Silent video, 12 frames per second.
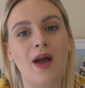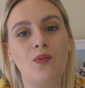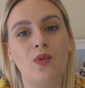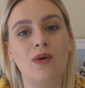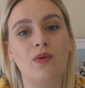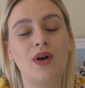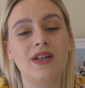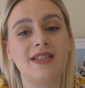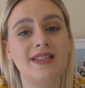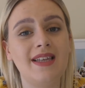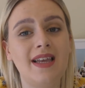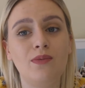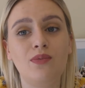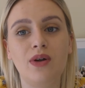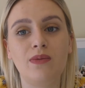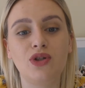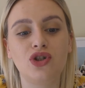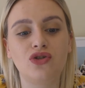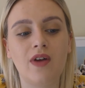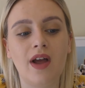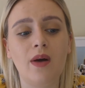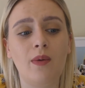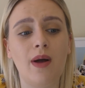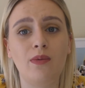And we were seen pretty much
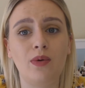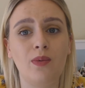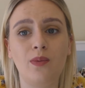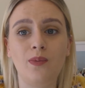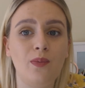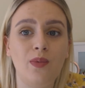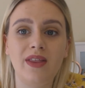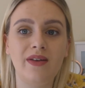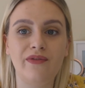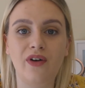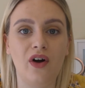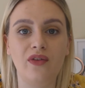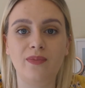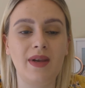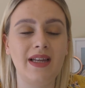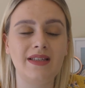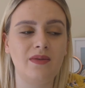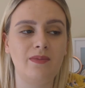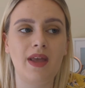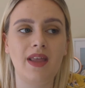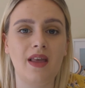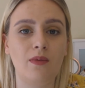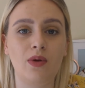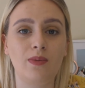straight away. We were, within 5 minutes of
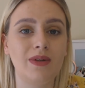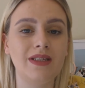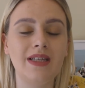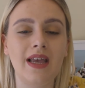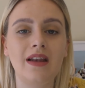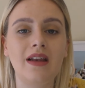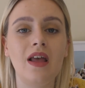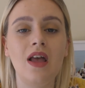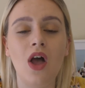being there, we were seen.